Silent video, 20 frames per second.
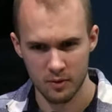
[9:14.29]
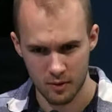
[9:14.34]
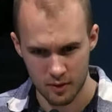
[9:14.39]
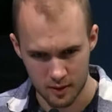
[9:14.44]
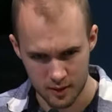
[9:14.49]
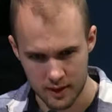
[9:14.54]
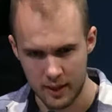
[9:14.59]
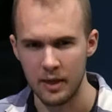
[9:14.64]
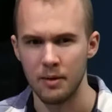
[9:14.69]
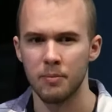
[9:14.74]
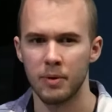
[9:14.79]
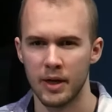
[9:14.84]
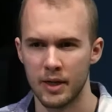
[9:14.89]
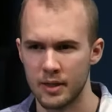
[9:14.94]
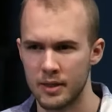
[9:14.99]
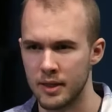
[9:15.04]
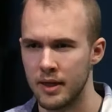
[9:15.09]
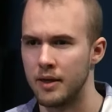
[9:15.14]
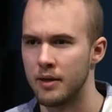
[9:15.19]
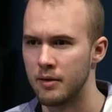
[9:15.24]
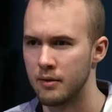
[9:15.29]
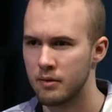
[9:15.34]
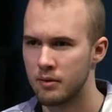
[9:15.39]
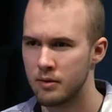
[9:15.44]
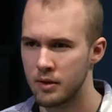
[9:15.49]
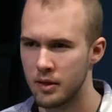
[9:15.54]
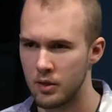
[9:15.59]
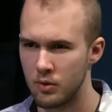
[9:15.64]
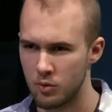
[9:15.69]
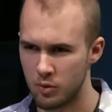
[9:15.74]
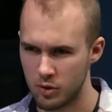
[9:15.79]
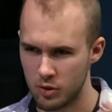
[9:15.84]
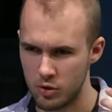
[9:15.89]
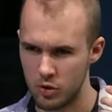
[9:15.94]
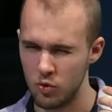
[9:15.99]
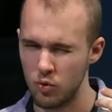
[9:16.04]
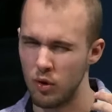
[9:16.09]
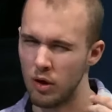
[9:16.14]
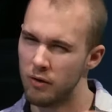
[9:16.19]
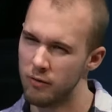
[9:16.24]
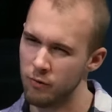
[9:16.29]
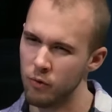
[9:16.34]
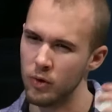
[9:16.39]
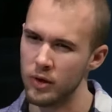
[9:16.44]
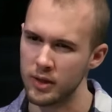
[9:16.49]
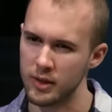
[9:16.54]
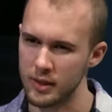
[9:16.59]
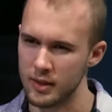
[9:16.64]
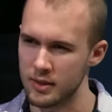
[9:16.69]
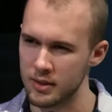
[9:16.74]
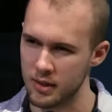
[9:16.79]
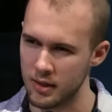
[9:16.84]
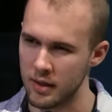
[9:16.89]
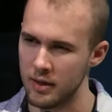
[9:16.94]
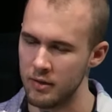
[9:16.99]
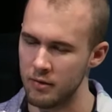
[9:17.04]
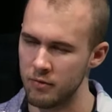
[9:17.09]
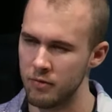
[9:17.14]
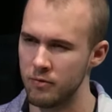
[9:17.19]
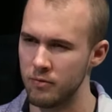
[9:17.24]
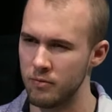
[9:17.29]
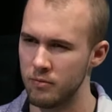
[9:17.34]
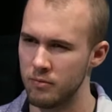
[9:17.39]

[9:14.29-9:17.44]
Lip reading: day by day in order to avoid these kind of